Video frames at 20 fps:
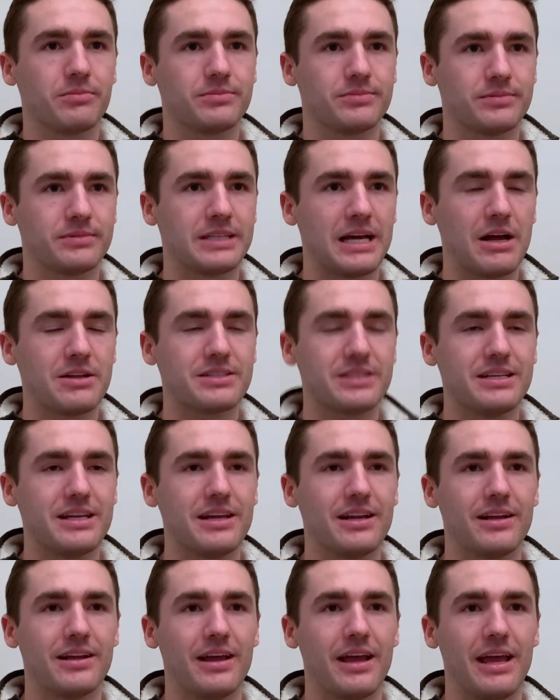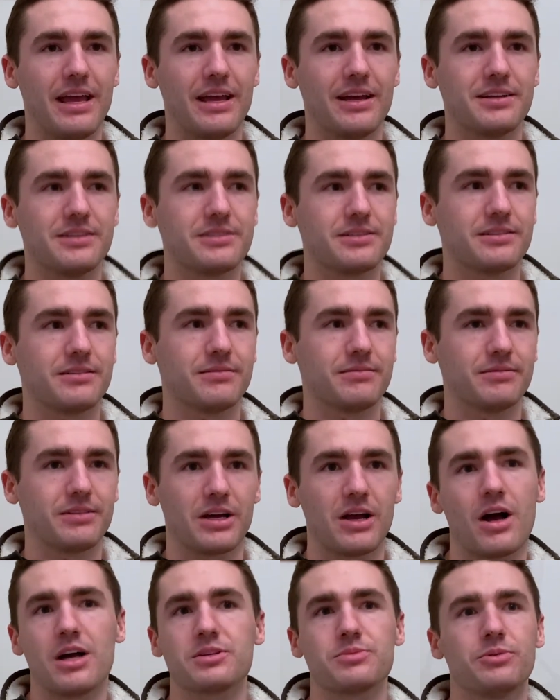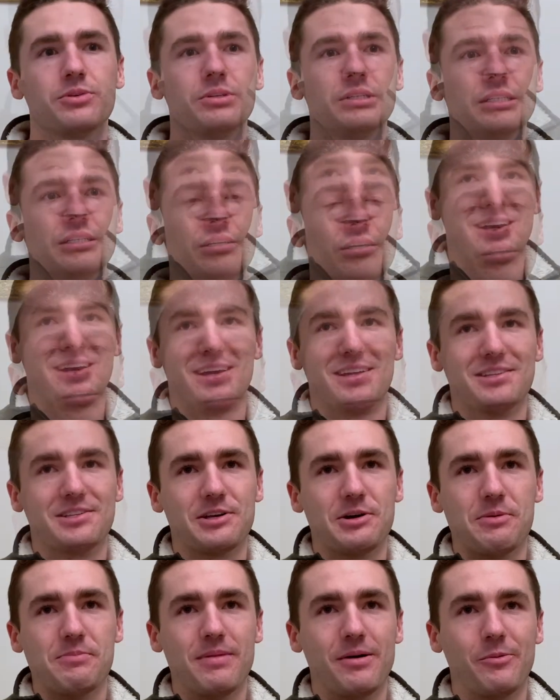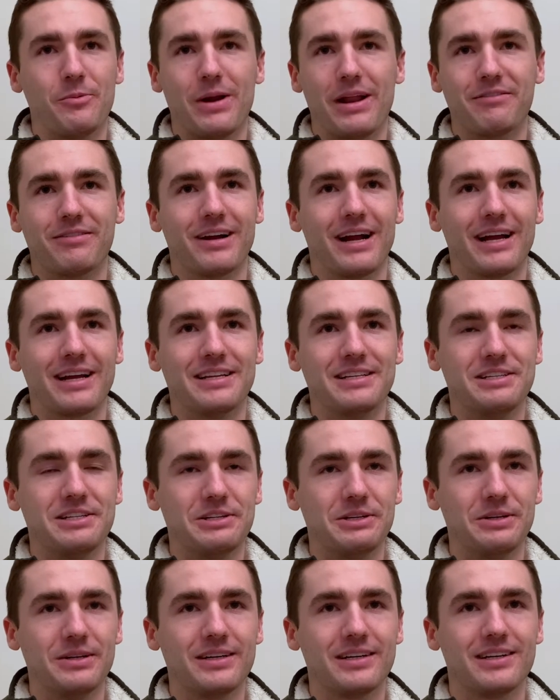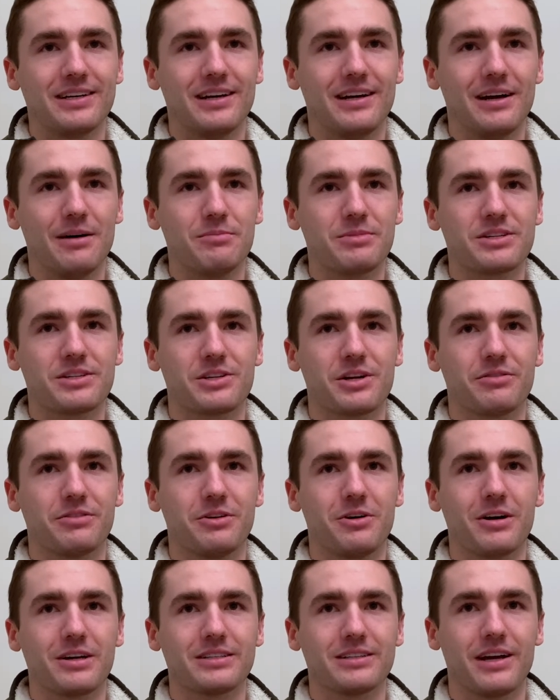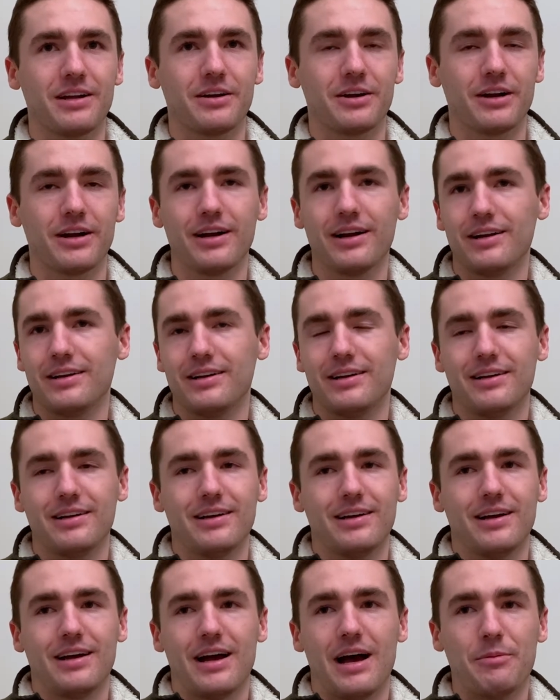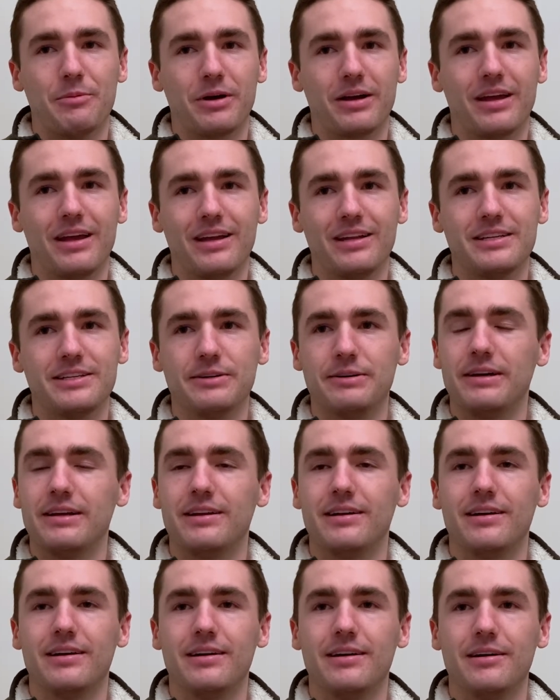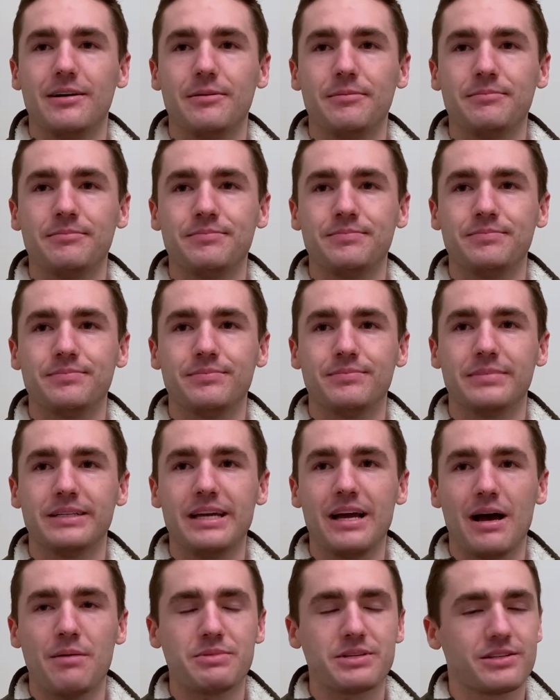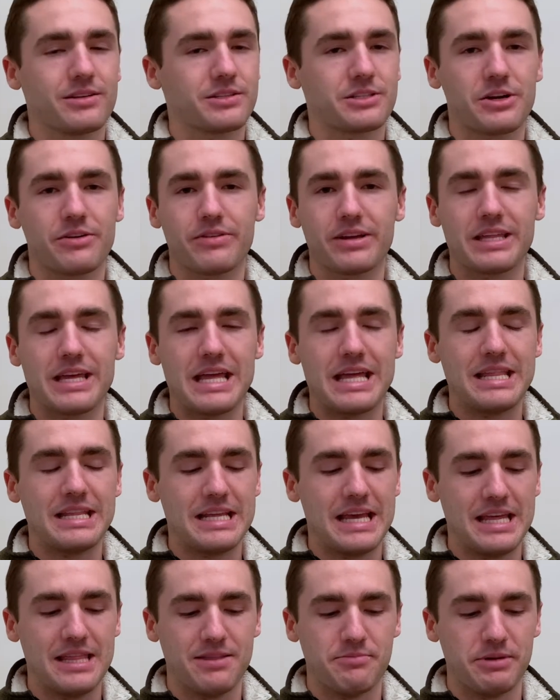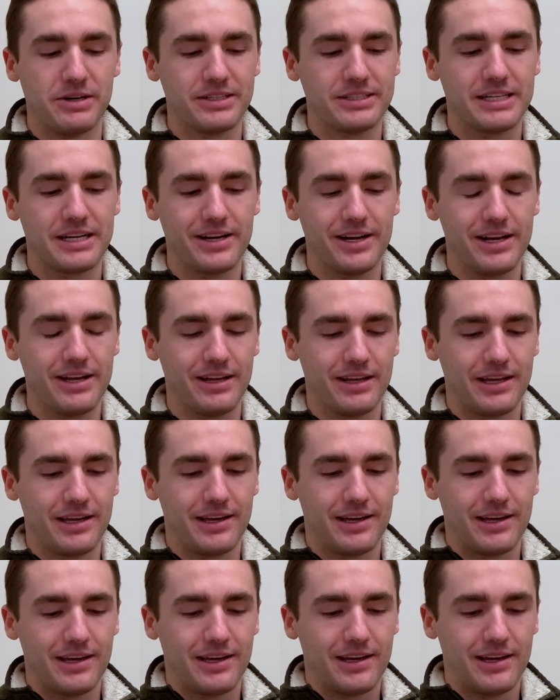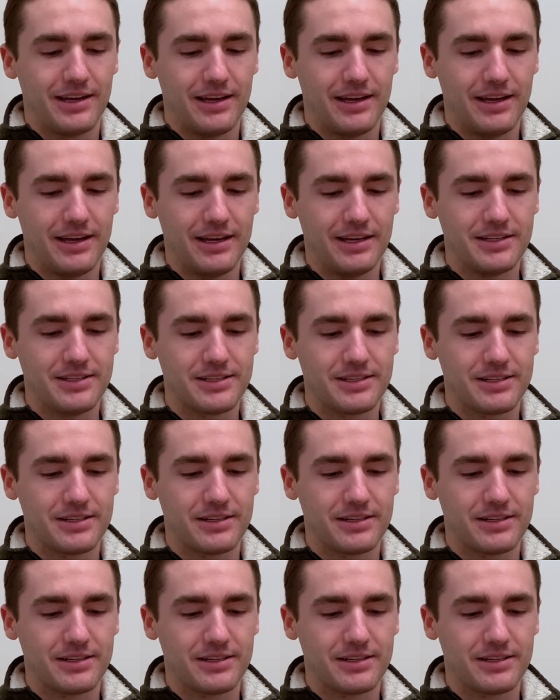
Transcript: towns that need it and the gospel. And so whatever I can do to serve alongside her, I'm looking into it. But yeah, I'm still serving in the military, and